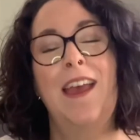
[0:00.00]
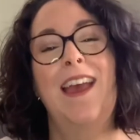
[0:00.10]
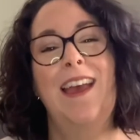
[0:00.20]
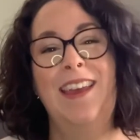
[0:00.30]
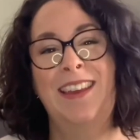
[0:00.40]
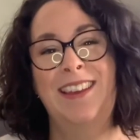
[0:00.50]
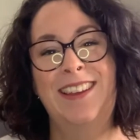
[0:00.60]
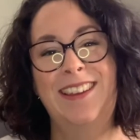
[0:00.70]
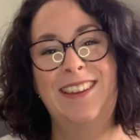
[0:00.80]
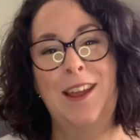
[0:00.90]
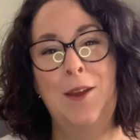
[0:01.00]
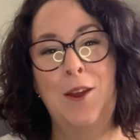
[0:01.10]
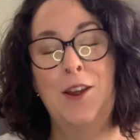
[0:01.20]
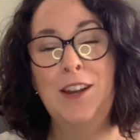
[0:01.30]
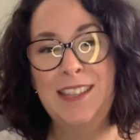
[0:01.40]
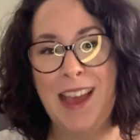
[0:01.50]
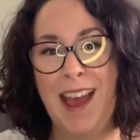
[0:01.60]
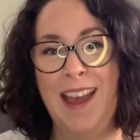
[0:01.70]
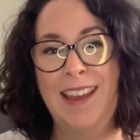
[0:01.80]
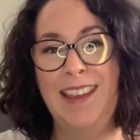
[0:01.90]
and her
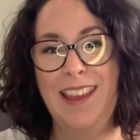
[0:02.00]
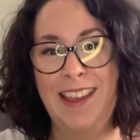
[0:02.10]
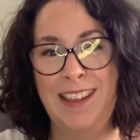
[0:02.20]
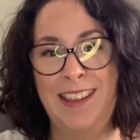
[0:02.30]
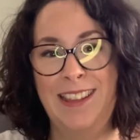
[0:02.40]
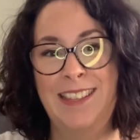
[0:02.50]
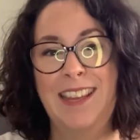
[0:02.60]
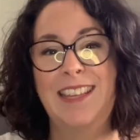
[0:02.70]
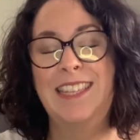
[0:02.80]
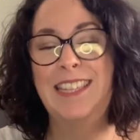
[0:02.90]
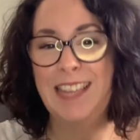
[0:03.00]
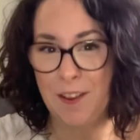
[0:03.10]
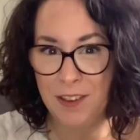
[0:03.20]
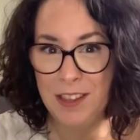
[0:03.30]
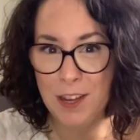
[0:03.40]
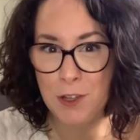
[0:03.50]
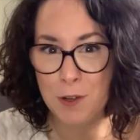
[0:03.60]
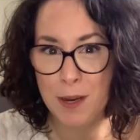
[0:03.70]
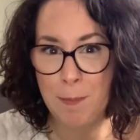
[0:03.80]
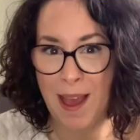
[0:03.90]
tag is seven
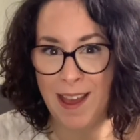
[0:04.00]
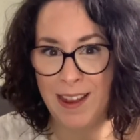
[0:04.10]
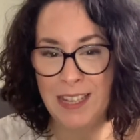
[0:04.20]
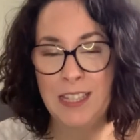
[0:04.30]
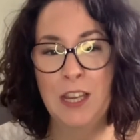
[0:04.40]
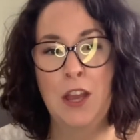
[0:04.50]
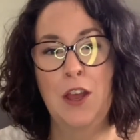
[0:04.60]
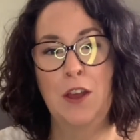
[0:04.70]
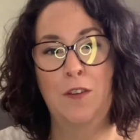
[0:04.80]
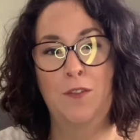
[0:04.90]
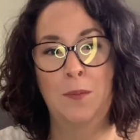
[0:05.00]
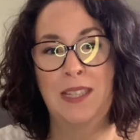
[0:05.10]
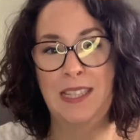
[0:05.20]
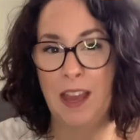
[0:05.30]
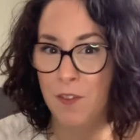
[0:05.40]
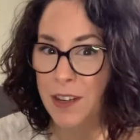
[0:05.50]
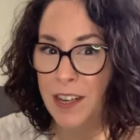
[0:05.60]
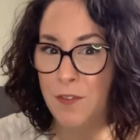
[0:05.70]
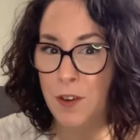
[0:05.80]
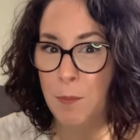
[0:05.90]
luxury bags from seven
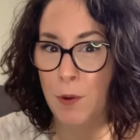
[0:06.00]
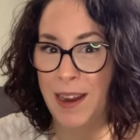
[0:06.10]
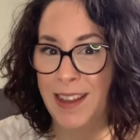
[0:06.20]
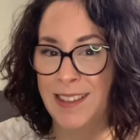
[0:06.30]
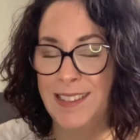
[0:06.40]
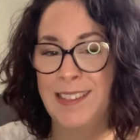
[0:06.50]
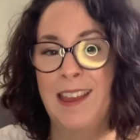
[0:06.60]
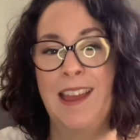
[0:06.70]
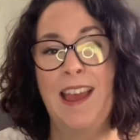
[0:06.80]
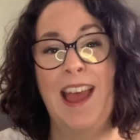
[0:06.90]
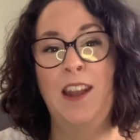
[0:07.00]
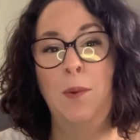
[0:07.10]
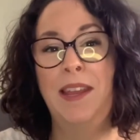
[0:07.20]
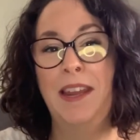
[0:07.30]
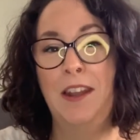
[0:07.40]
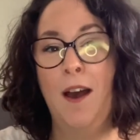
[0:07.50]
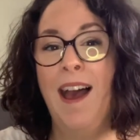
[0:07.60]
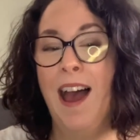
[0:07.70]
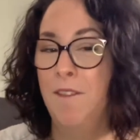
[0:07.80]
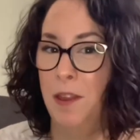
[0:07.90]
different brands and we cannot
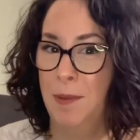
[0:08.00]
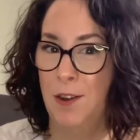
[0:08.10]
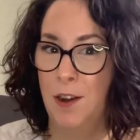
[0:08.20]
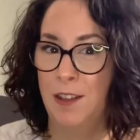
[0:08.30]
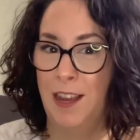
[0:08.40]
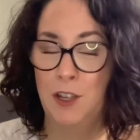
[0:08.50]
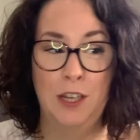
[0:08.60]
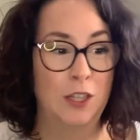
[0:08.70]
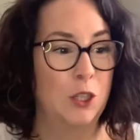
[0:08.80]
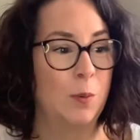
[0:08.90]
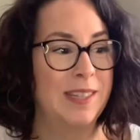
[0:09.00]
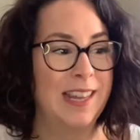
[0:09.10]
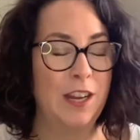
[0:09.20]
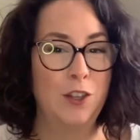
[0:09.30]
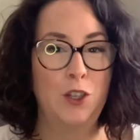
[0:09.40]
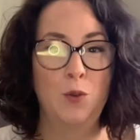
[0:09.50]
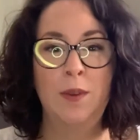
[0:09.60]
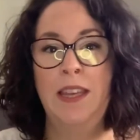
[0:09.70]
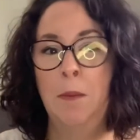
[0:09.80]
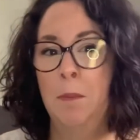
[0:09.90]
have them in our collection. So it's like a
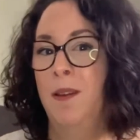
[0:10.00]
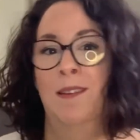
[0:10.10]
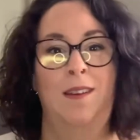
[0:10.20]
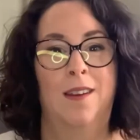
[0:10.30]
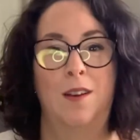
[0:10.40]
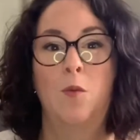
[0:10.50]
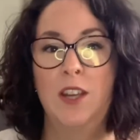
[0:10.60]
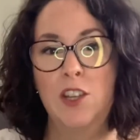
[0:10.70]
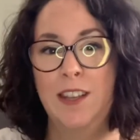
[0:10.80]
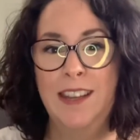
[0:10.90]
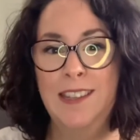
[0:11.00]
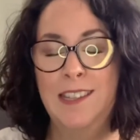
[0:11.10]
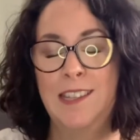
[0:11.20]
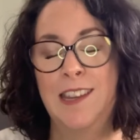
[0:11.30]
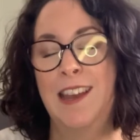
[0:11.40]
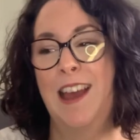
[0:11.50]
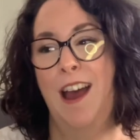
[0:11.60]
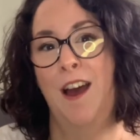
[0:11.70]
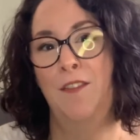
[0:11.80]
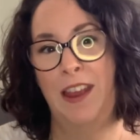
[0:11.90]
dream wish list
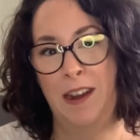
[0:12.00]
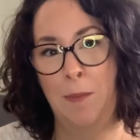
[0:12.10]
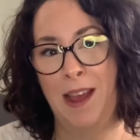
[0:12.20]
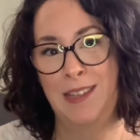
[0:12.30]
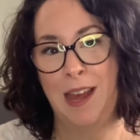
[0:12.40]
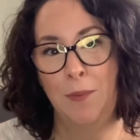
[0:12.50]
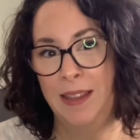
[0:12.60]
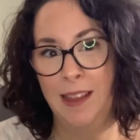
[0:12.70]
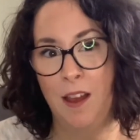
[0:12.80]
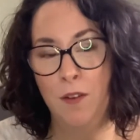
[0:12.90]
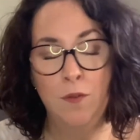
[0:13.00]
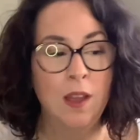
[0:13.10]
of handbags that we love